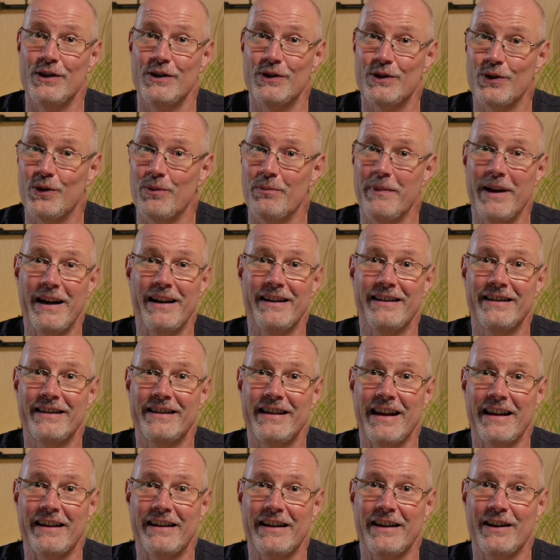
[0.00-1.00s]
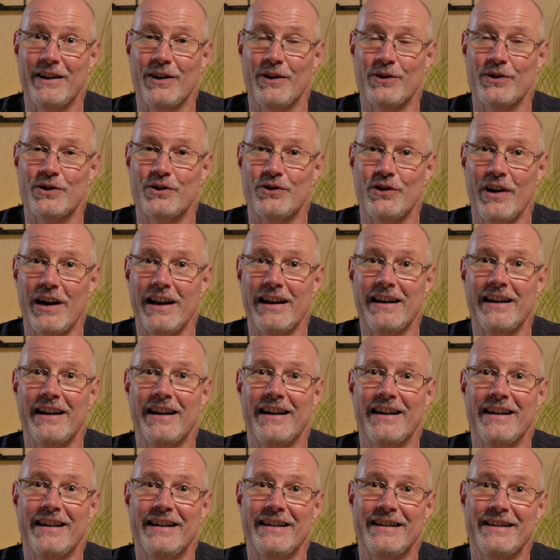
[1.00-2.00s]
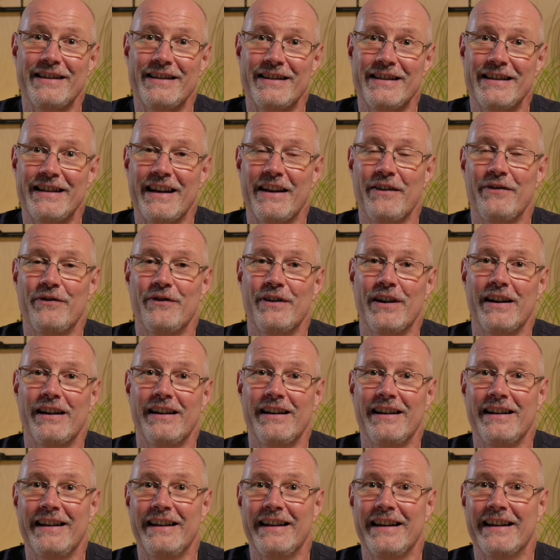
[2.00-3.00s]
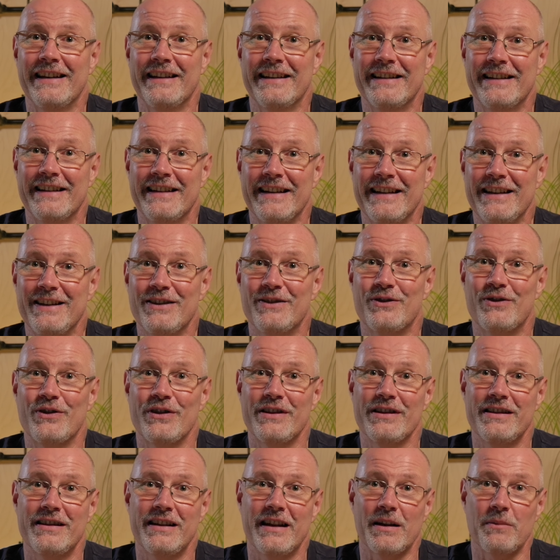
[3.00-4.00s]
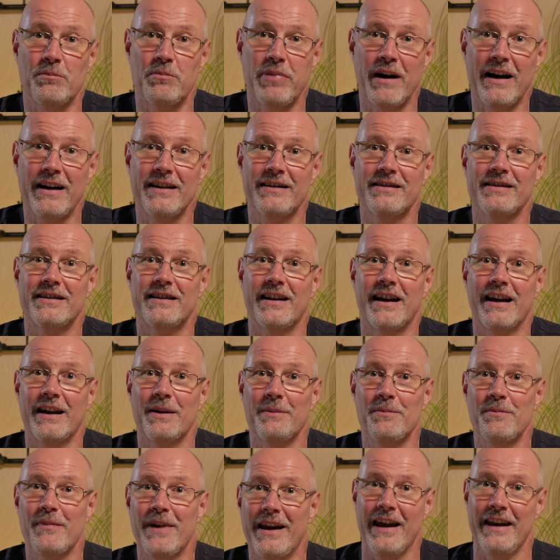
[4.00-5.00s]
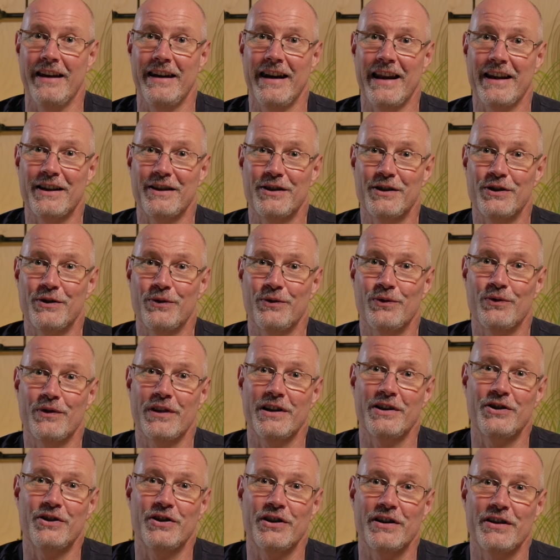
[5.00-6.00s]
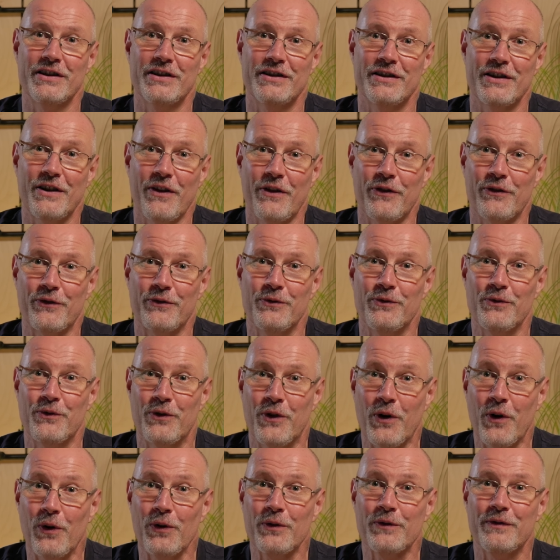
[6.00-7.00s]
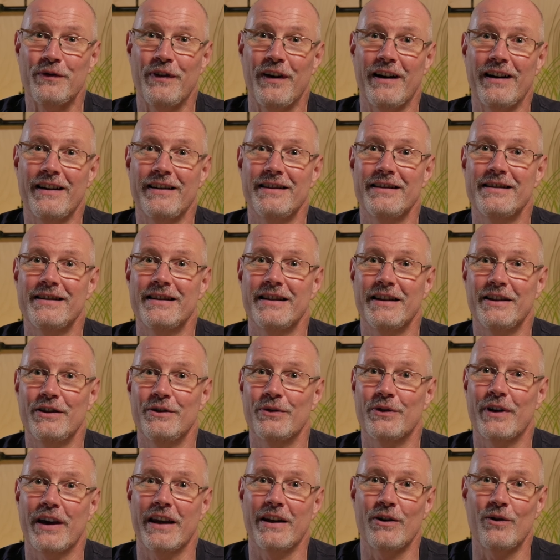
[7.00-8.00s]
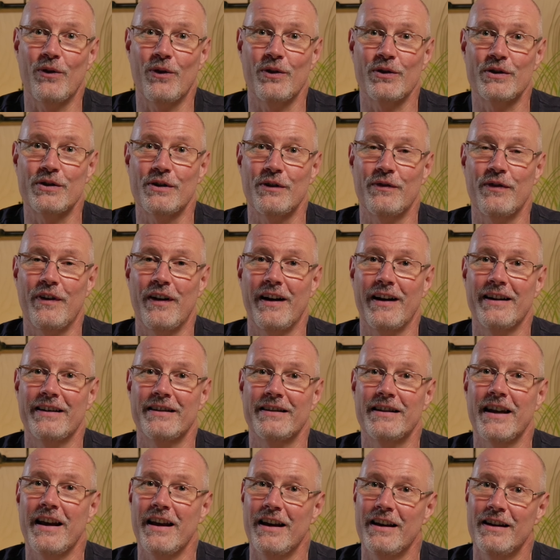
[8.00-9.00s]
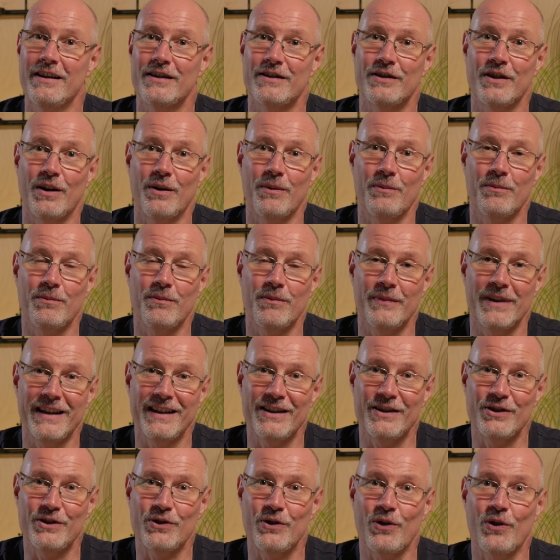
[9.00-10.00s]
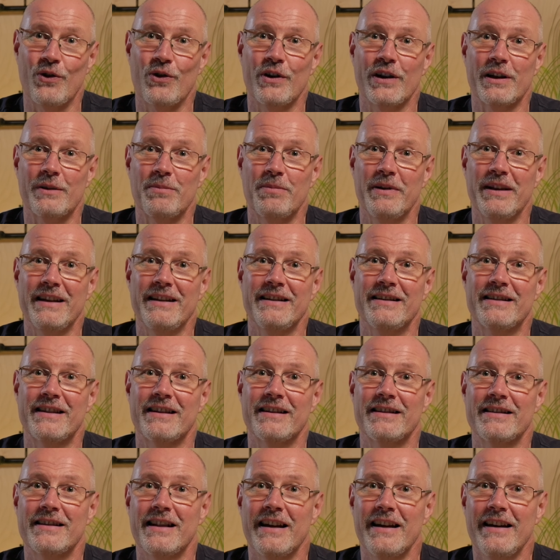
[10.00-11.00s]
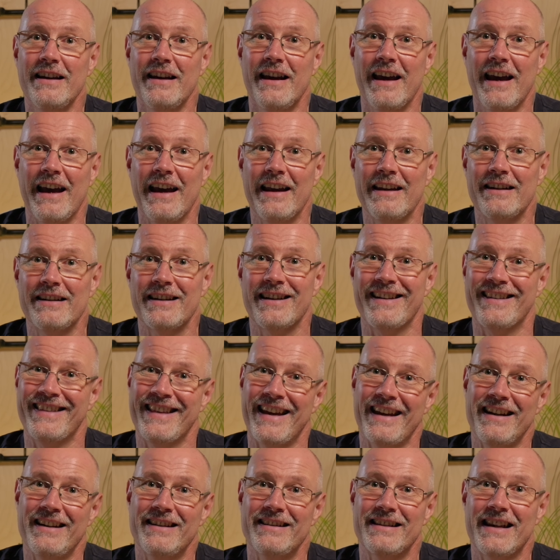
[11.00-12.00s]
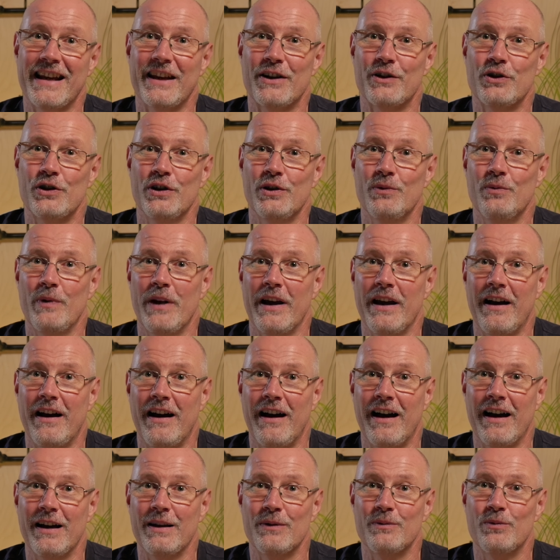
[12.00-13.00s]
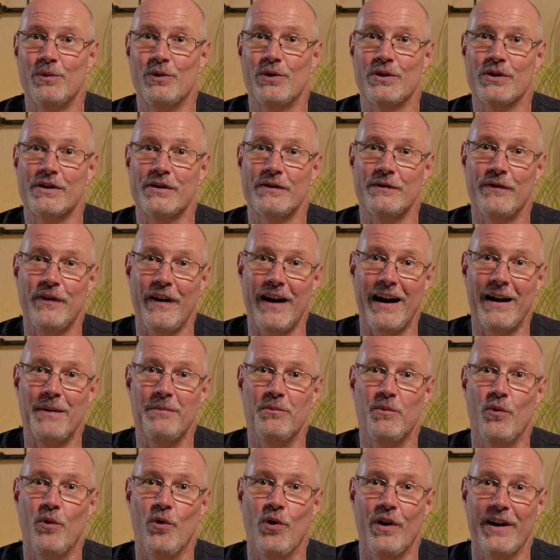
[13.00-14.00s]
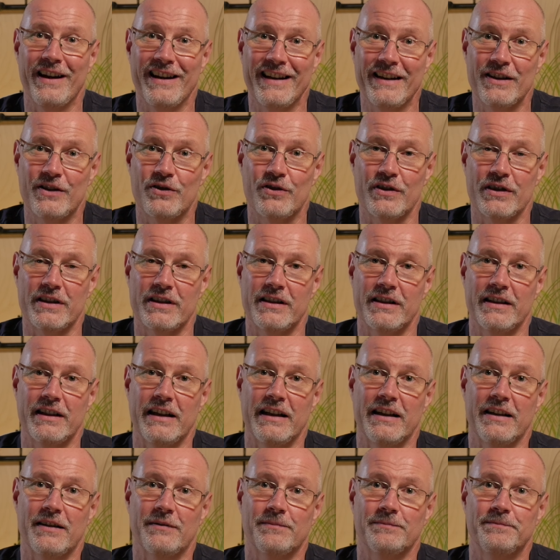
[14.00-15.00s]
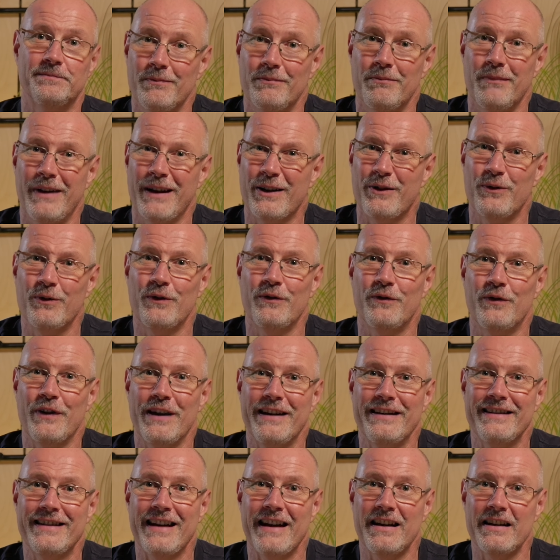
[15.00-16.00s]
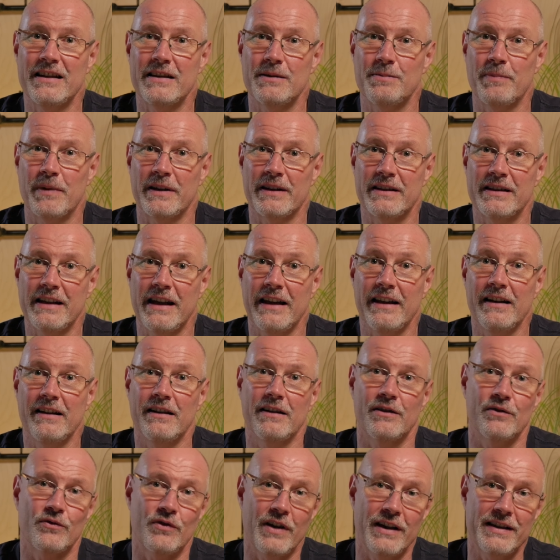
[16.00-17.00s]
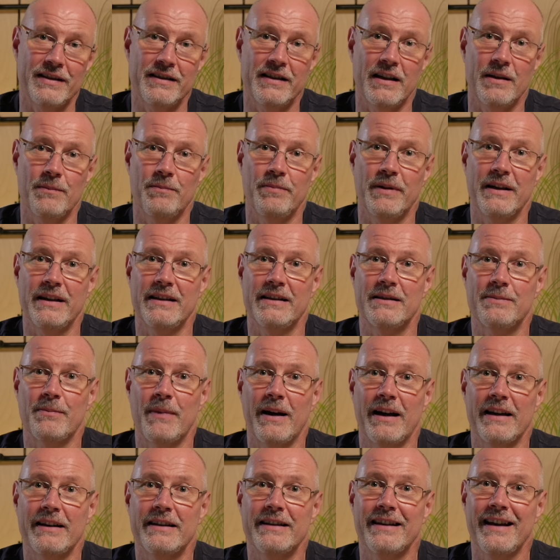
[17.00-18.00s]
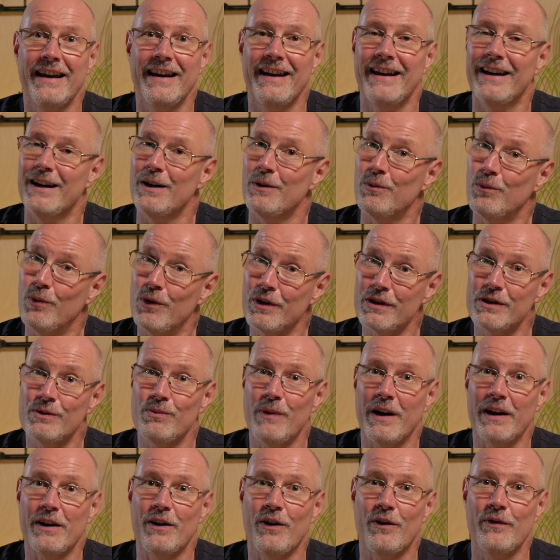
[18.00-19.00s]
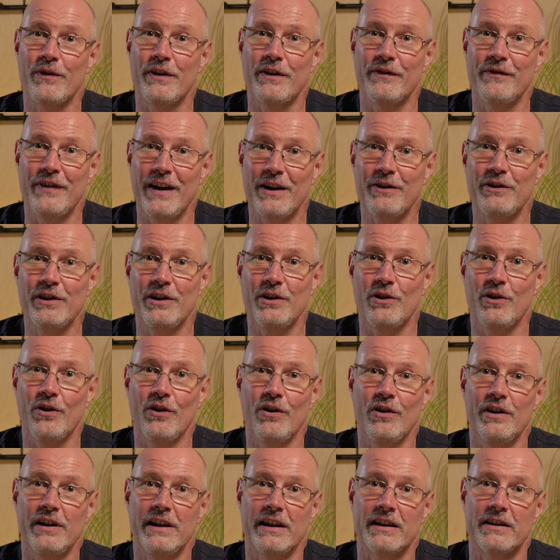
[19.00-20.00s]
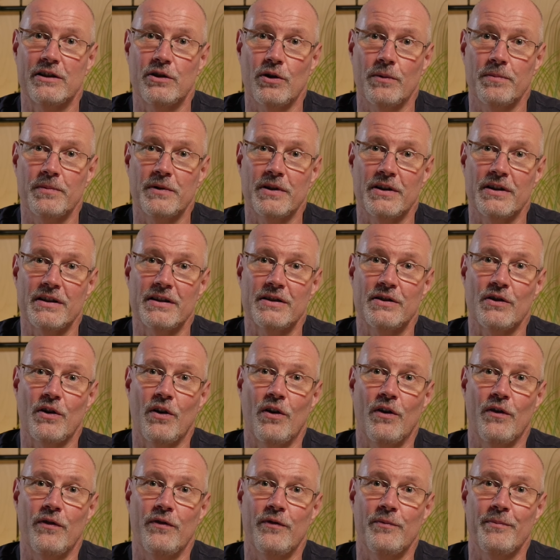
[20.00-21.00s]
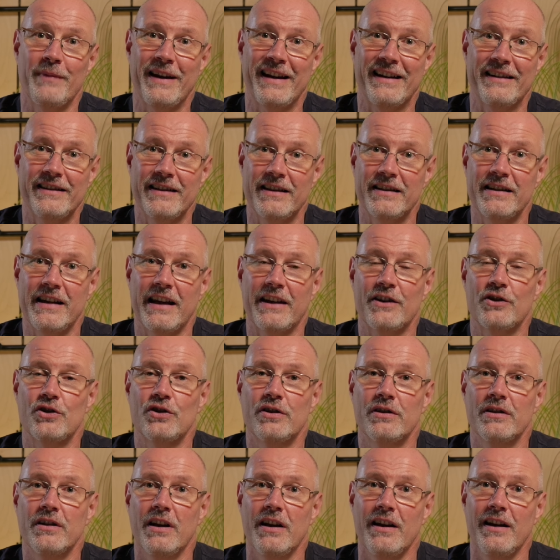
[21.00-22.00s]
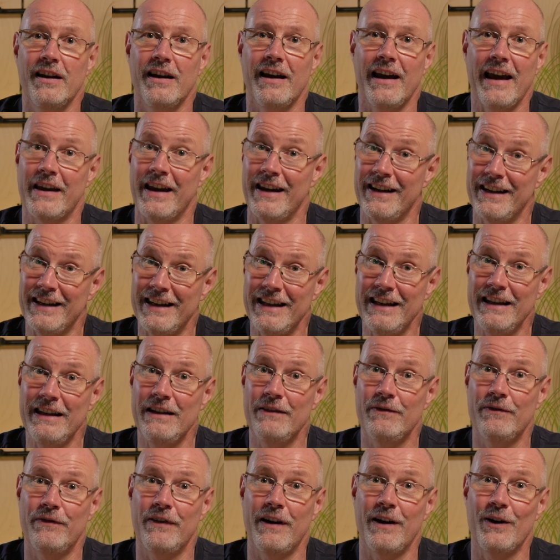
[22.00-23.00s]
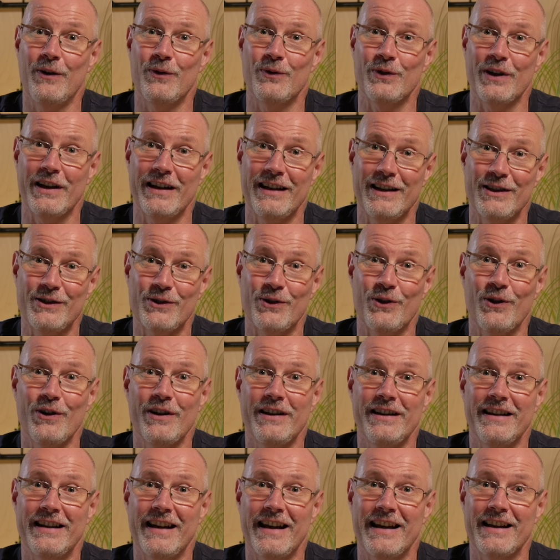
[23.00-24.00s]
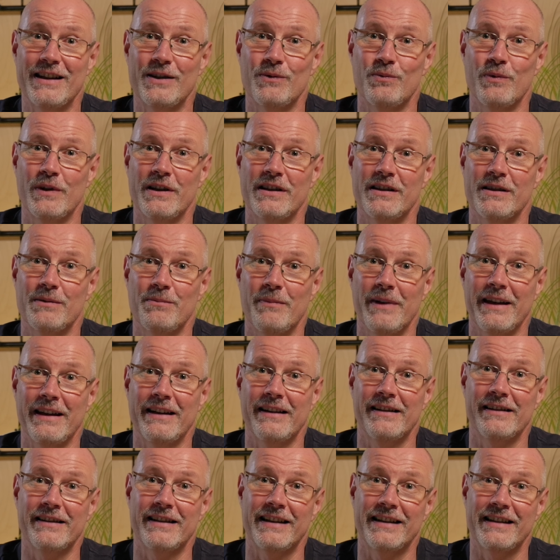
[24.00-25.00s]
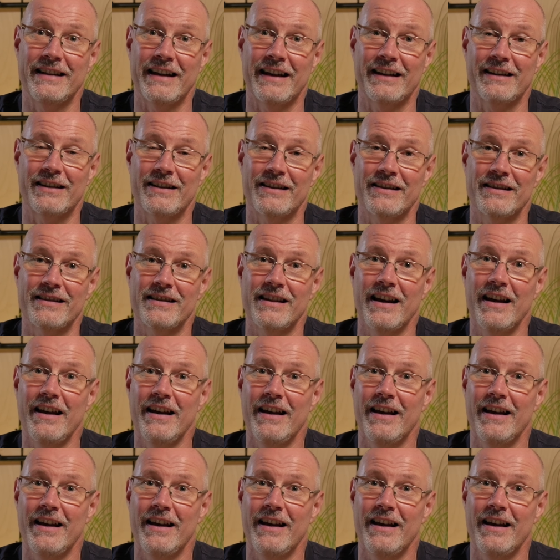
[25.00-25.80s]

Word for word: So metal detecting in Australia is definitely an interesting pastime, and next to riches through gold finds, you can also find some historic pieces, and that is actually where I was far more interested in. My good friend Dennis Patel, rest in peace mate, was one of the very early adopters of metal detection, and he found in his early days with metal detectors